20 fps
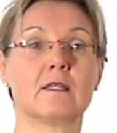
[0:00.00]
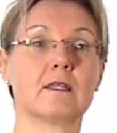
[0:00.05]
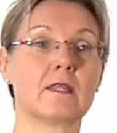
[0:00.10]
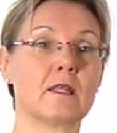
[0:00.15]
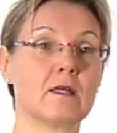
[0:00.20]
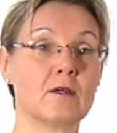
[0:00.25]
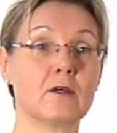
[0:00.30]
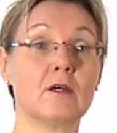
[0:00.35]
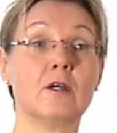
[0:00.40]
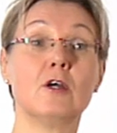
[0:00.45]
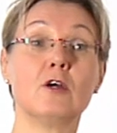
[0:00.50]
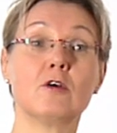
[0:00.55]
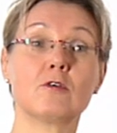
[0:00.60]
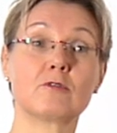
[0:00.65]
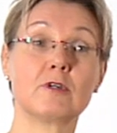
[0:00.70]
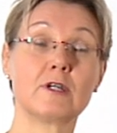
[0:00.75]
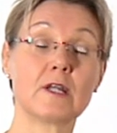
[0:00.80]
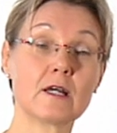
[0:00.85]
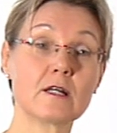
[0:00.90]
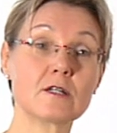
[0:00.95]
the
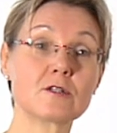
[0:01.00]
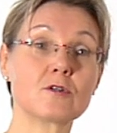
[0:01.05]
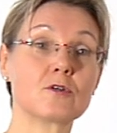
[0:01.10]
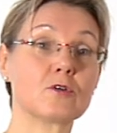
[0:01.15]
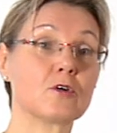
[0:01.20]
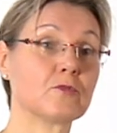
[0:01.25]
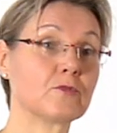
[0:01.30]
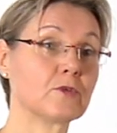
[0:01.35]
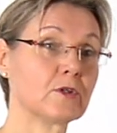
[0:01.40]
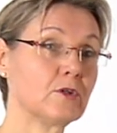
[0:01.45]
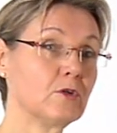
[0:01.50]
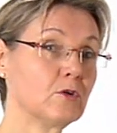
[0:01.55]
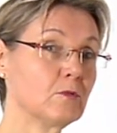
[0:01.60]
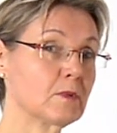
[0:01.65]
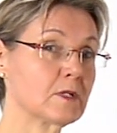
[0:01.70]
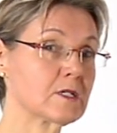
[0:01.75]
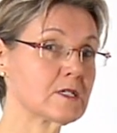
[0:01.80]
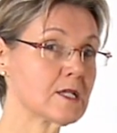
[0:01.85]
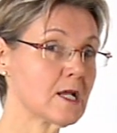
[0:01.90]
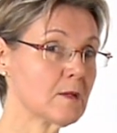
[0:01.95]
reduction of the
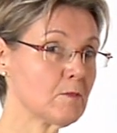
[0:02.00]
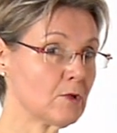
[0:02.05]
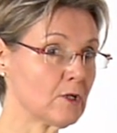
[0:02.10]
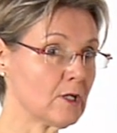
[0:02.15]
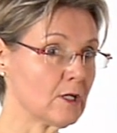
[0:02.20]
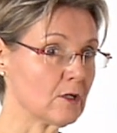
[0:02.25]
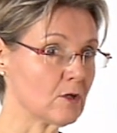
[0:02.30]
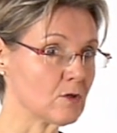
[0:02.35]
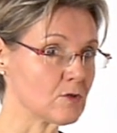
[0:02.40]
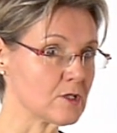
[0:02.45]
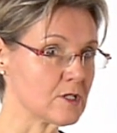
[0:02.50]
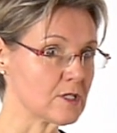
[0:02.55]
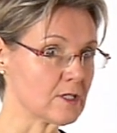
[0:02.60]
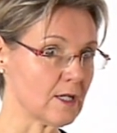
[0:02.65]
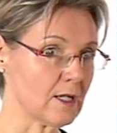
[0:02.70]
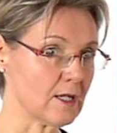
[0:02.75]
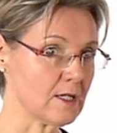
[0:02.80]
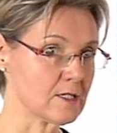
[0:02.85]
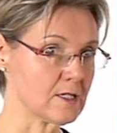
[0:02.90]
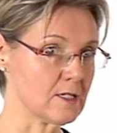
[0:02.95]
human salmonellosis
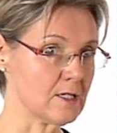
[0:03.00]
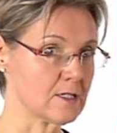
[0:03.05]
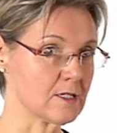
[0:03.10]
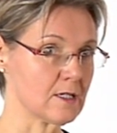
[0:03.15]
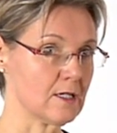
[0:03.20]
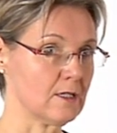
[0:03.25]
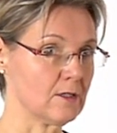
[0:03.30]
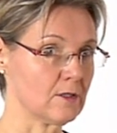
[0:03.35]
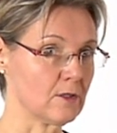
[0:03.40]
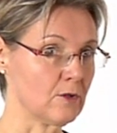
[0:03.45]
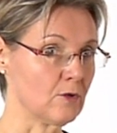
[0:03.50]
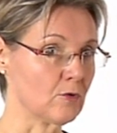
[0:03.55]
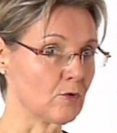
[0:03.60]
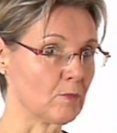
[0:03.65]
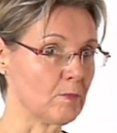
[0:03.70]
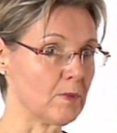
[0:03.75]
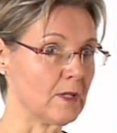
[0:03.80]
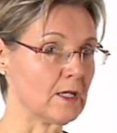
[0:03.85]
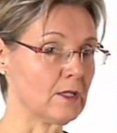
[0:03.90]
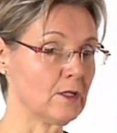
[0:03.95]
cases in the
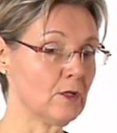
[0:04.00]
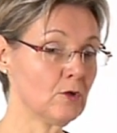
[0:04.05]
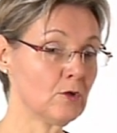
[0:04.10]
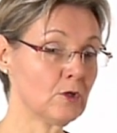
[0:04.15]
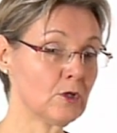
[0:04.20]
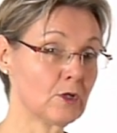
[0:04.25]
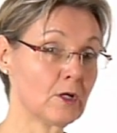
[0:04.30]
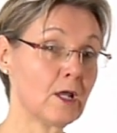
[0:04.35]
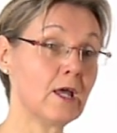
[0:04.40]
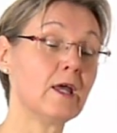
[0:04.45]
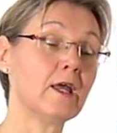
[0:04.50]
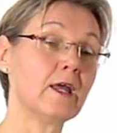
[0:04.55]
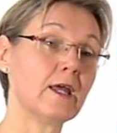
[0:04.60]
European Union,